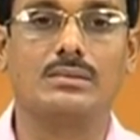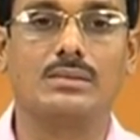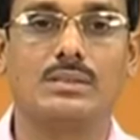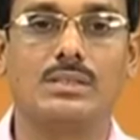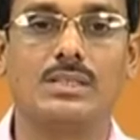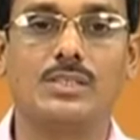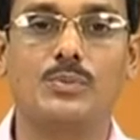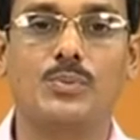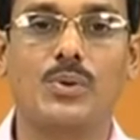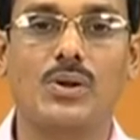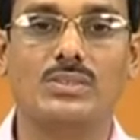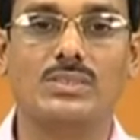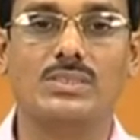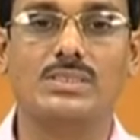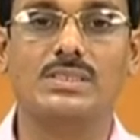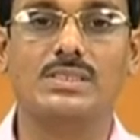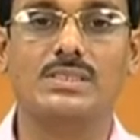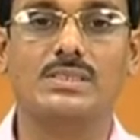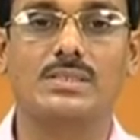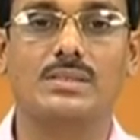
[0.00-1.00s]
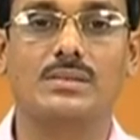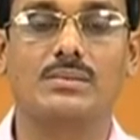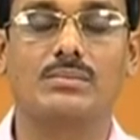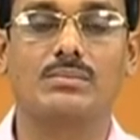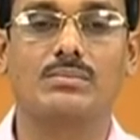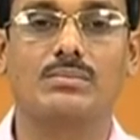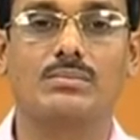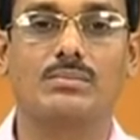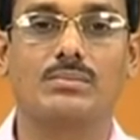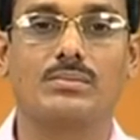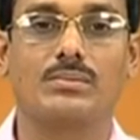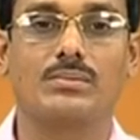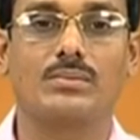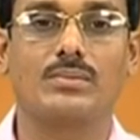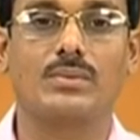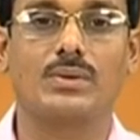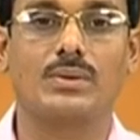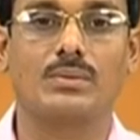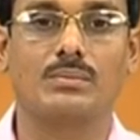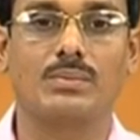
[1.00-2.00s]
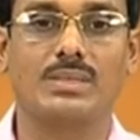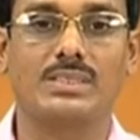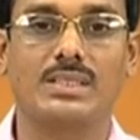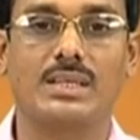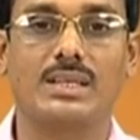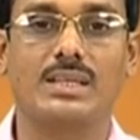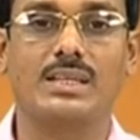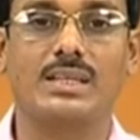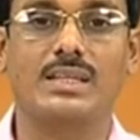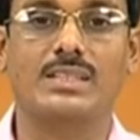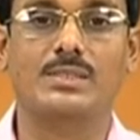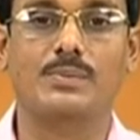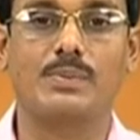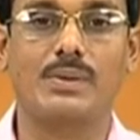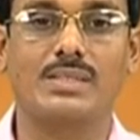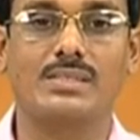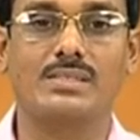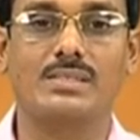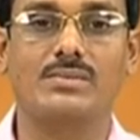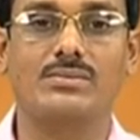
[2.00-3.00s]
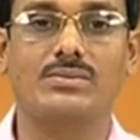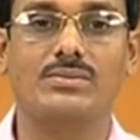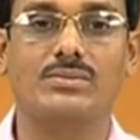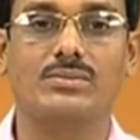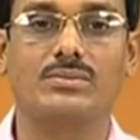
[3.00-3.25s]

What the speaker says: This process is basically expensive